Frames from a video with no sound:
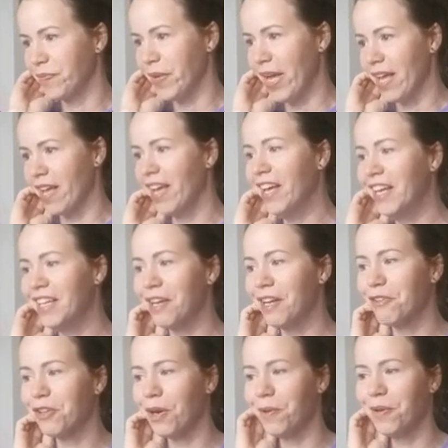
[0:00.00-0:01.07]
But you
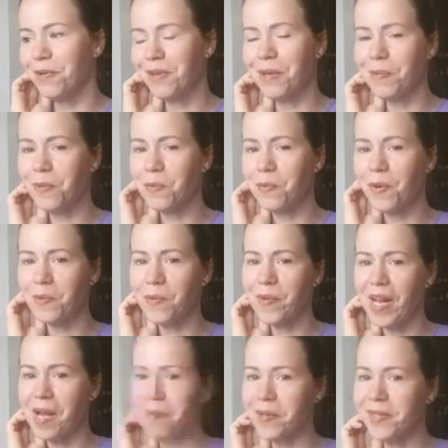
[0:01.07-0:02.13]
have trouble keeping one
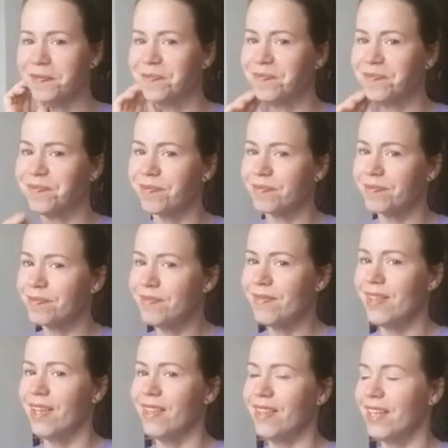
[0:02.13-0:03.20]
woman happy.
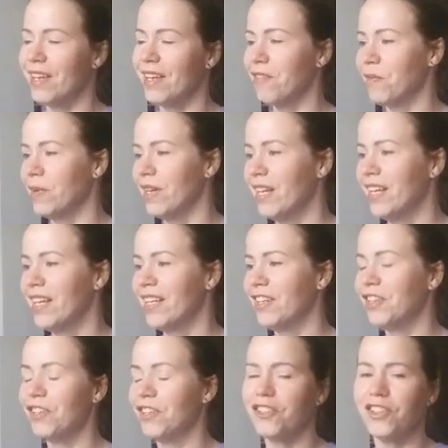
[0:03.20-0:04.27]
I think everyone,
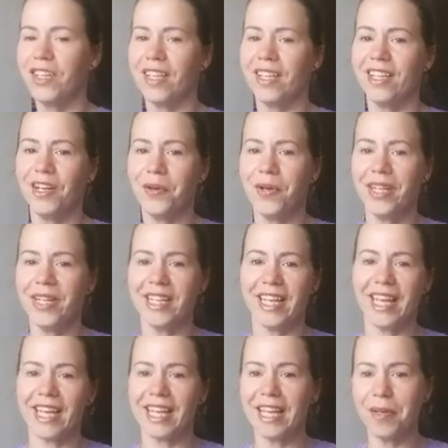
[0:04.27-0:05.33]
you know what? You
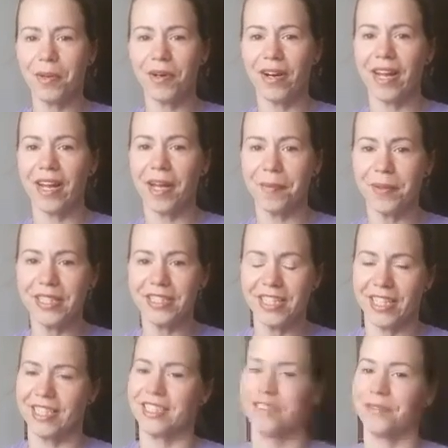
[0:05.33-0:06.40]
can't keep her happy. She
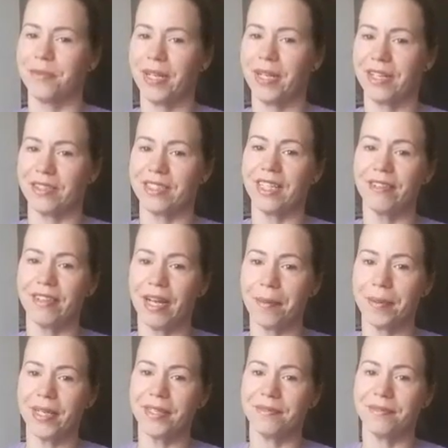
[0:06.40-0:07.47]
has to make herself
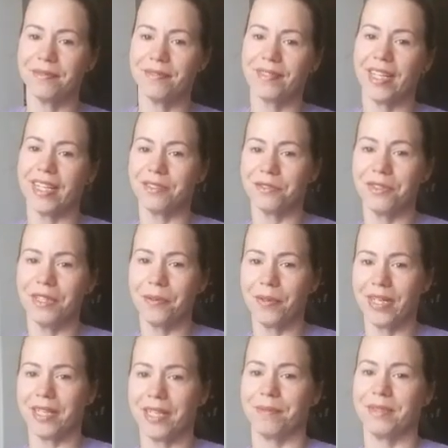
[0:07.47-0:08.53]
happy. That's really
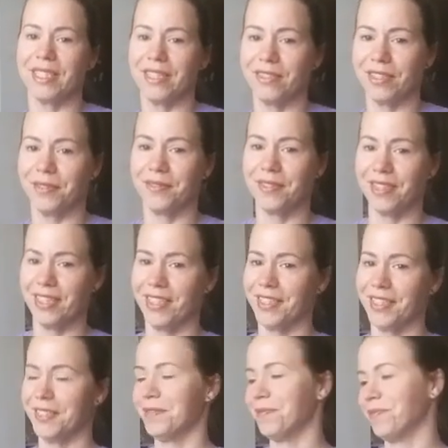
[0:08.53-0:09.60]
what it comes down
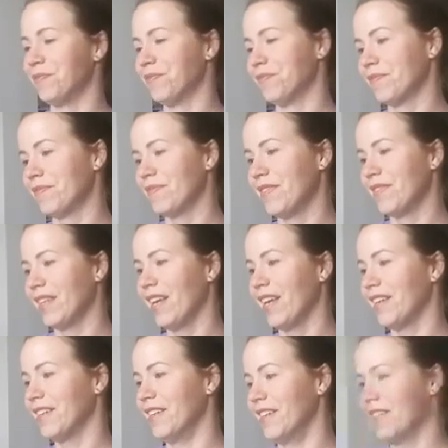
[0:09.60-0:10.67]

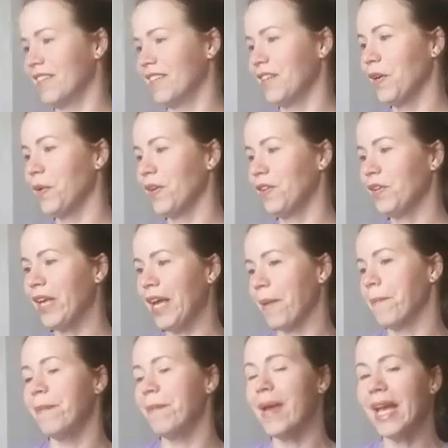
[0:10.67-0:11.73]
to. No, you
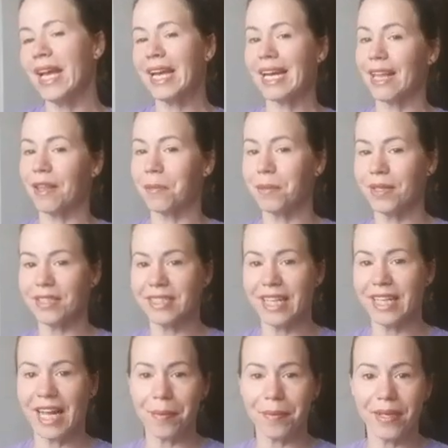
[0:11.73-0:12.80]
can't make another person
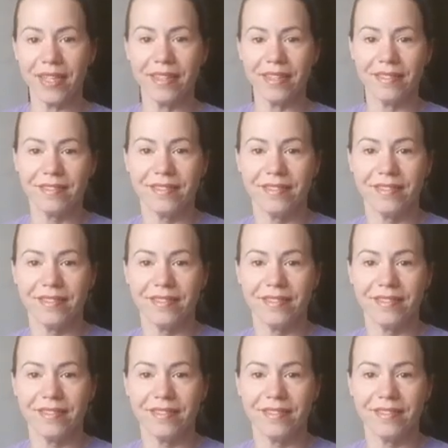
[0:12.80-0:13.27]
happy.